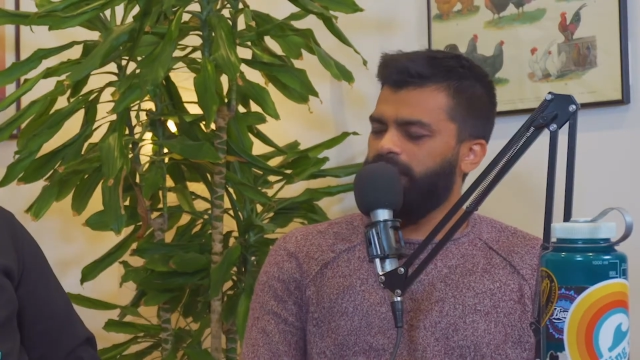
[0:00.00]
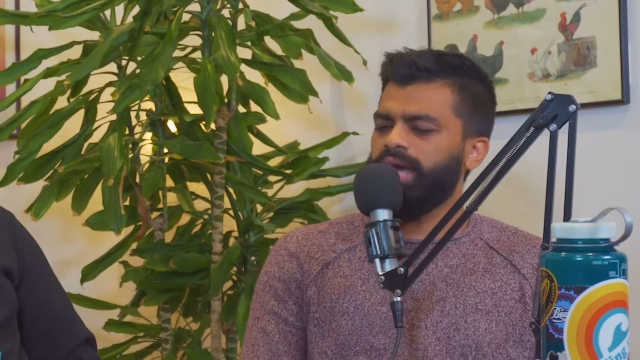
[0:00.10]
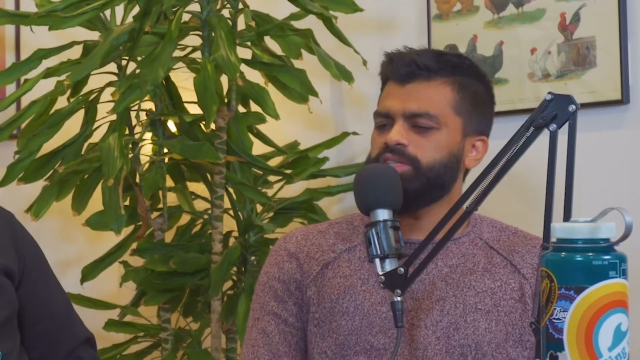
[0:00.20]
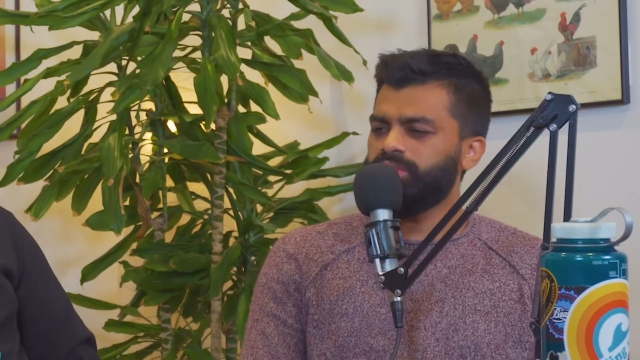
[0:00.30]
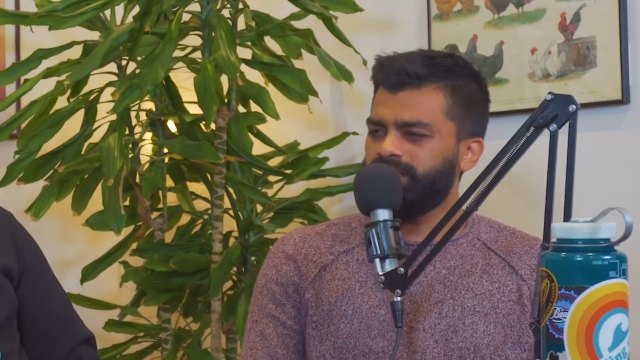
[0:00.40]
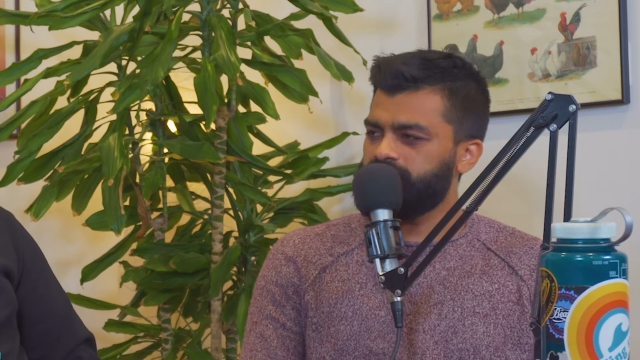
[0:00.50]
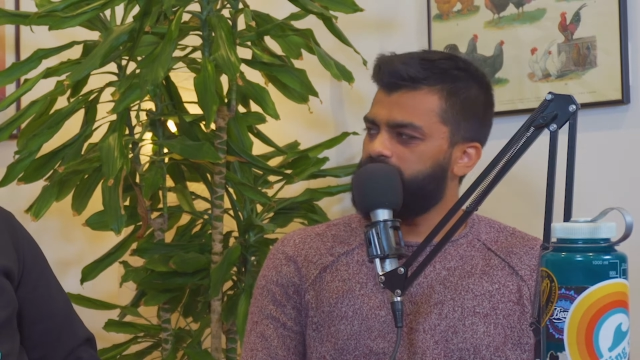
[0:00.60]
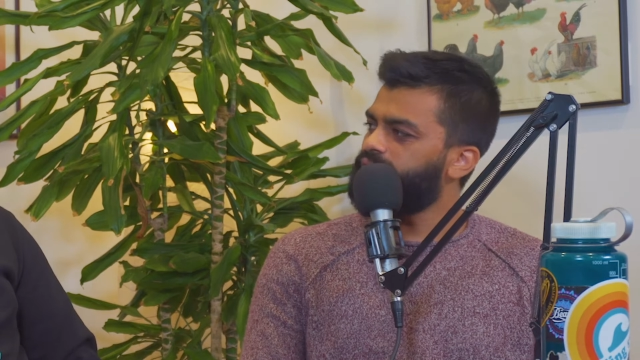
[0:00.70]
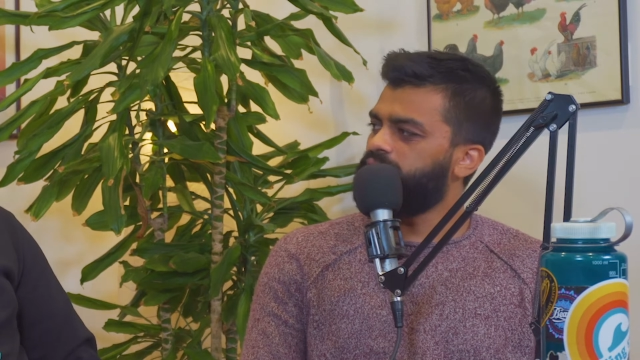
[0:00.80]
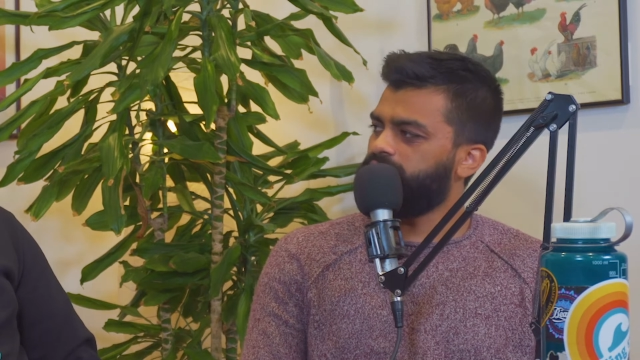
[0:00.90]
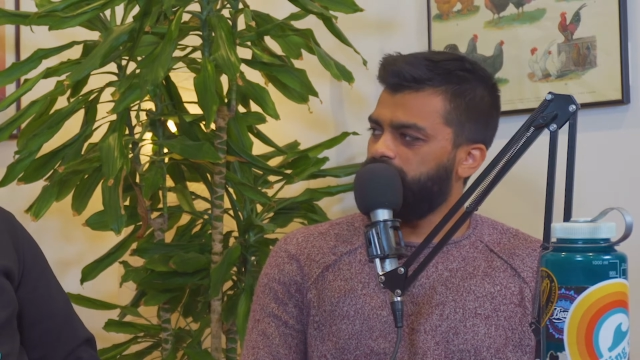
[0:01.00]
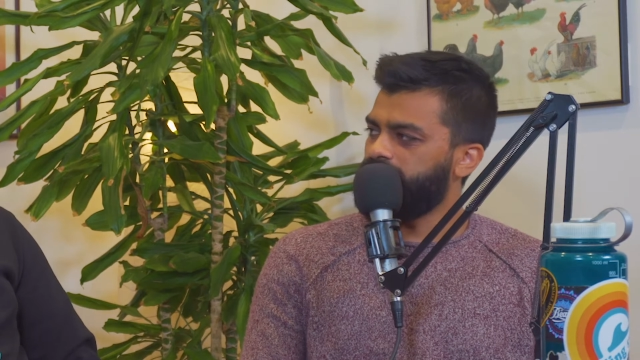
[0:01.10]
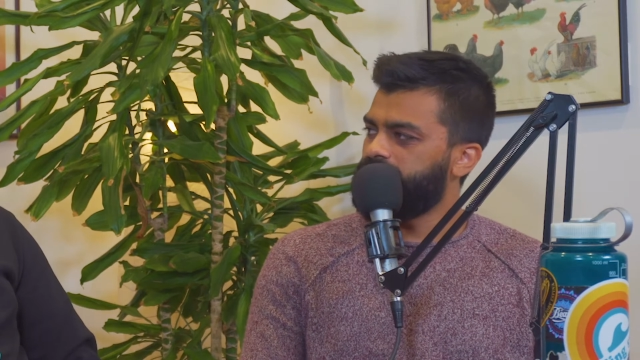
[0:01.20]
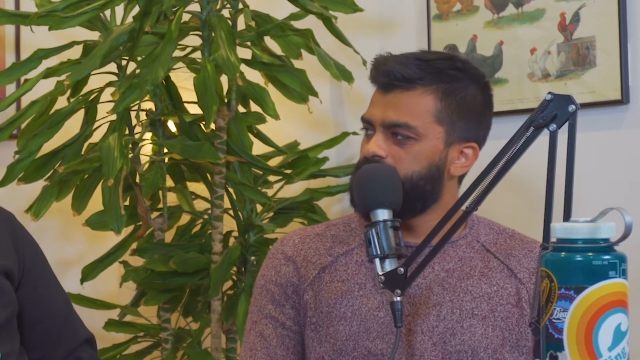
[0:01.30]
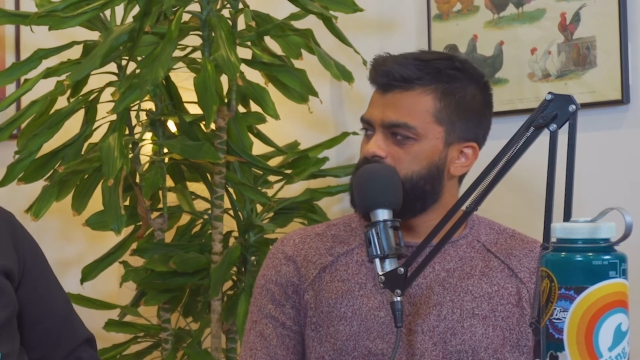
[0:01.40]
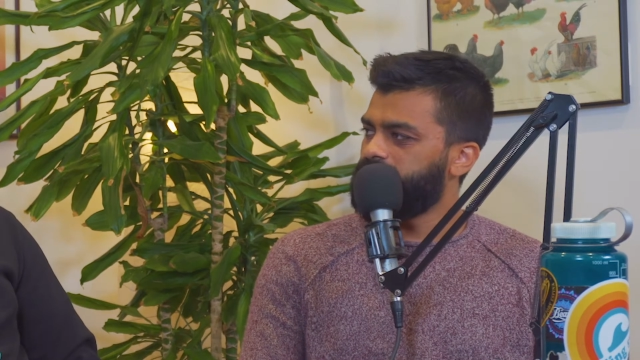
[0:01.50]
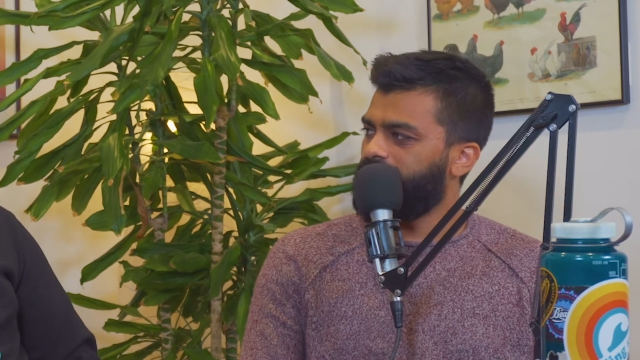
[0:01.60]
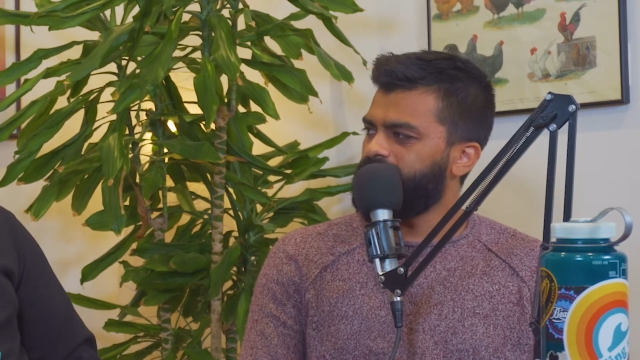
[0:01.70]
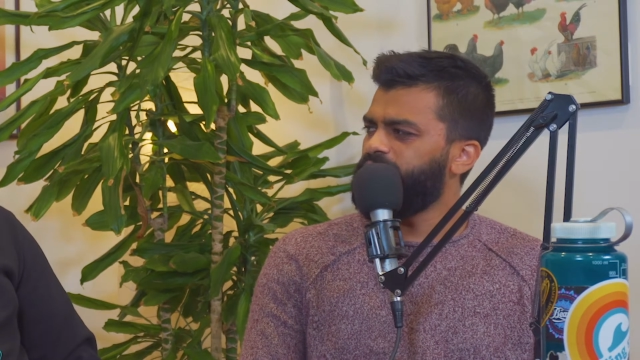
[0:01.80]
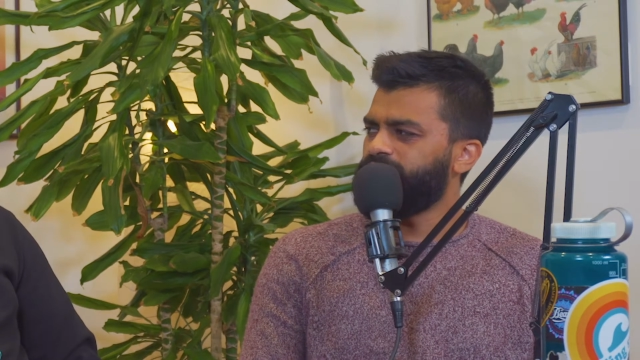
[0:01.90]
housewives love cocaine.
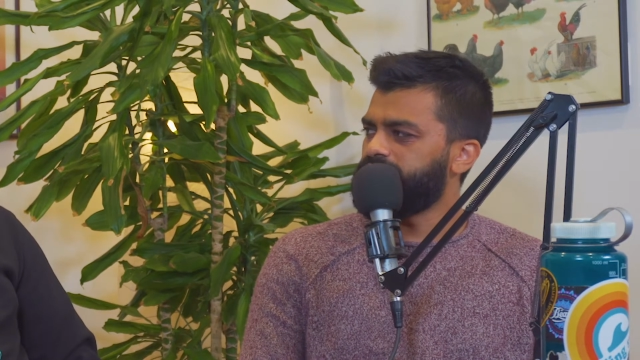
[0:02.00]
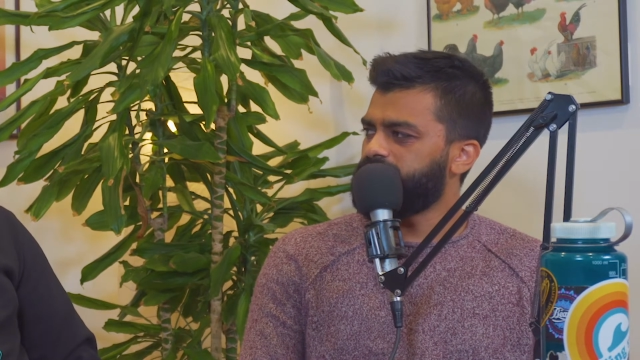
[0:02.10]
How do you know this?